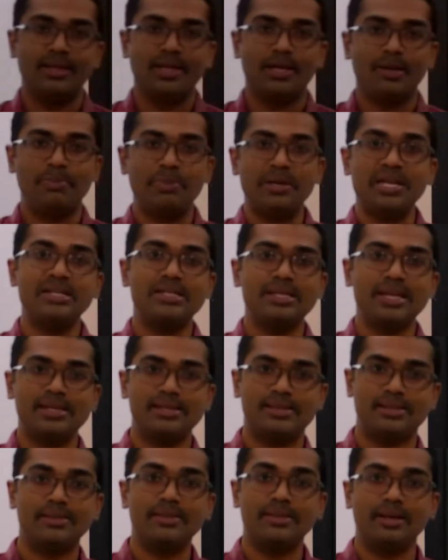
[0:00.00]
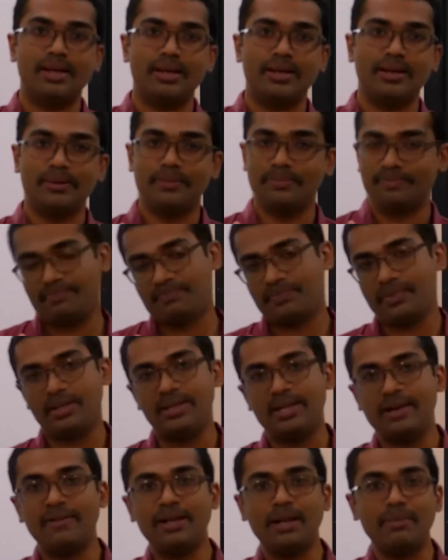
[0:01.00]
the Piaget's
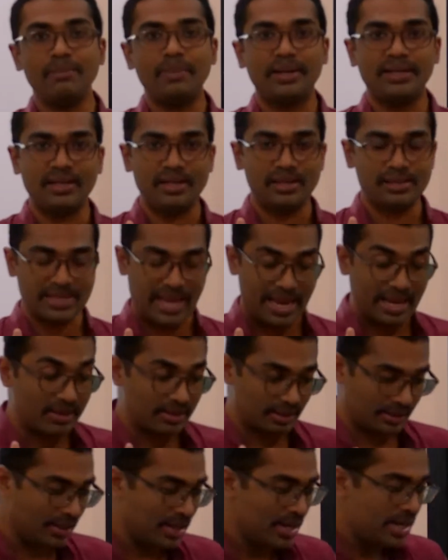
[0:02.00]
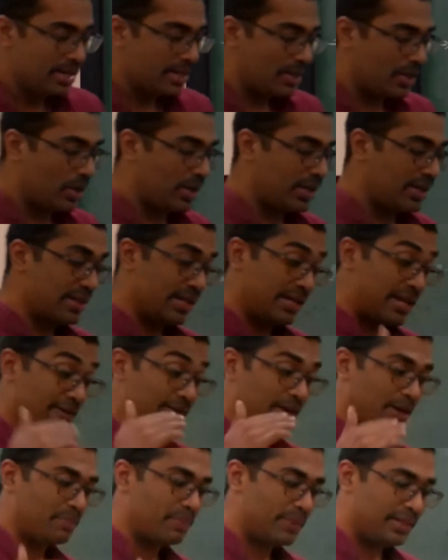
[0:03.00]
developmental cycle, or in the
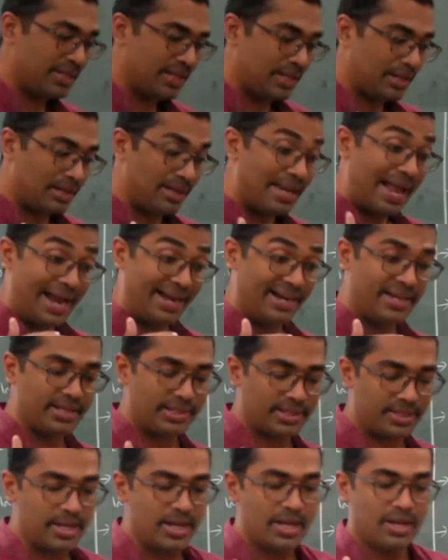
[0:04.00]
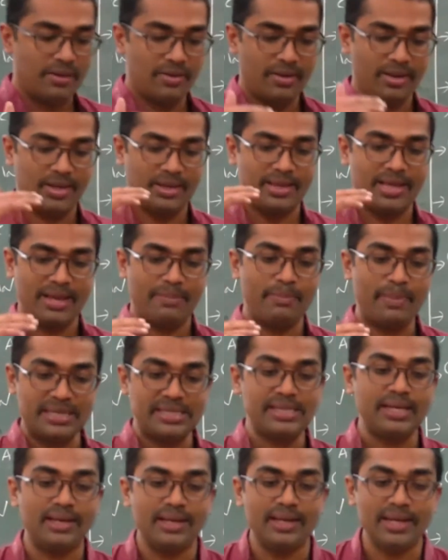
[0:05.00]
developmental ladder. They
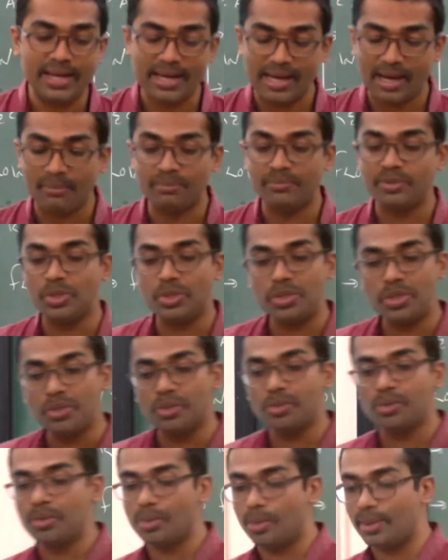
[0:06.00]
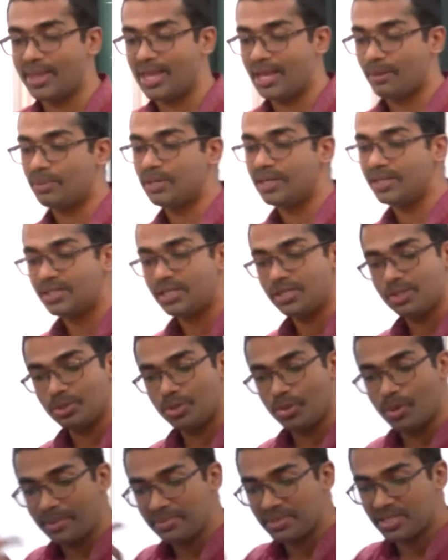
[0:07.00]
basically come to you with the ability to
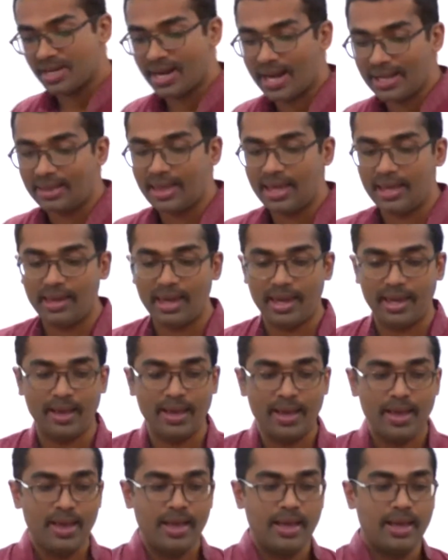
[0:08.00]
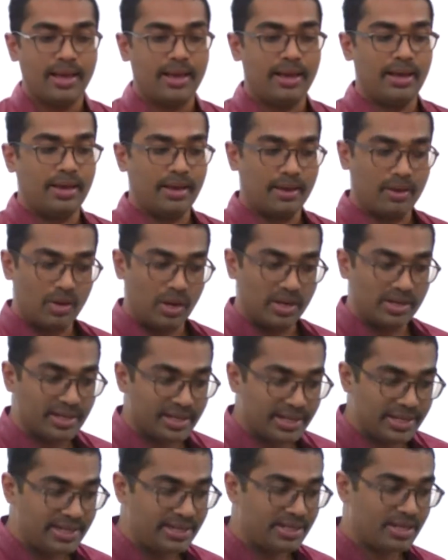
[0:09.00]
do abstract thinking,
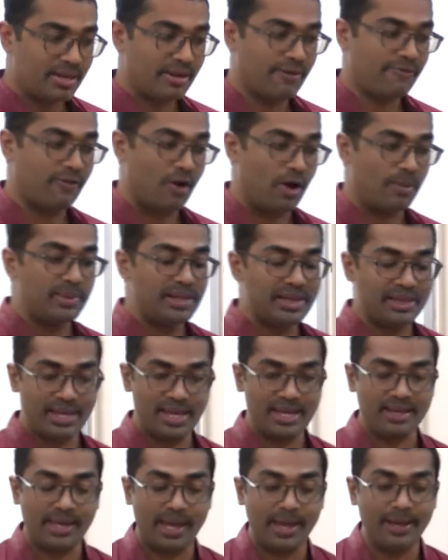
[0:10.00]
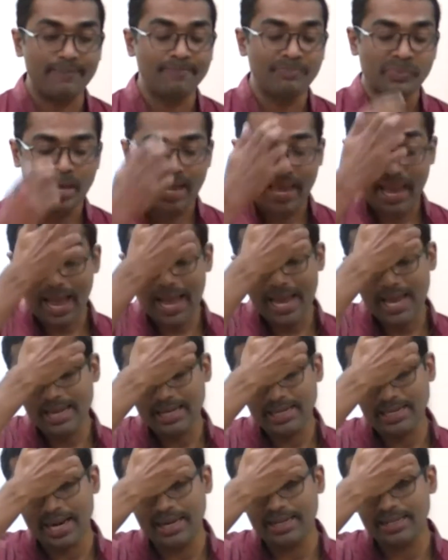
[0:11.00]
concrete formal thinking,
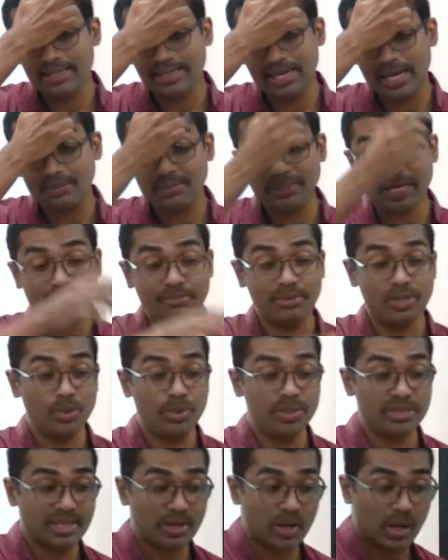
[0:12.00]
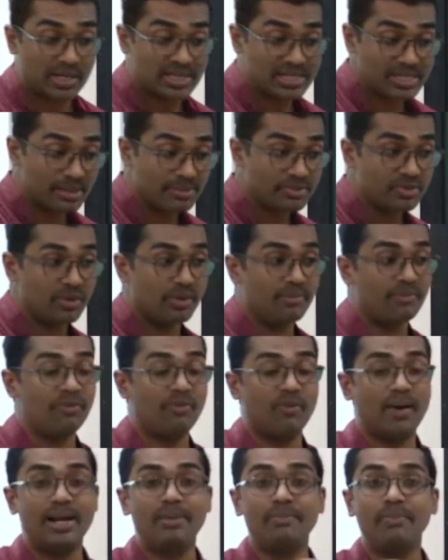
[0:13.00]
and at the same time use concepts from
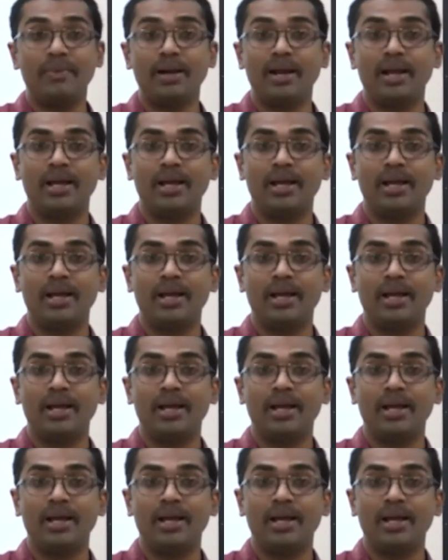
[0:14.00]
one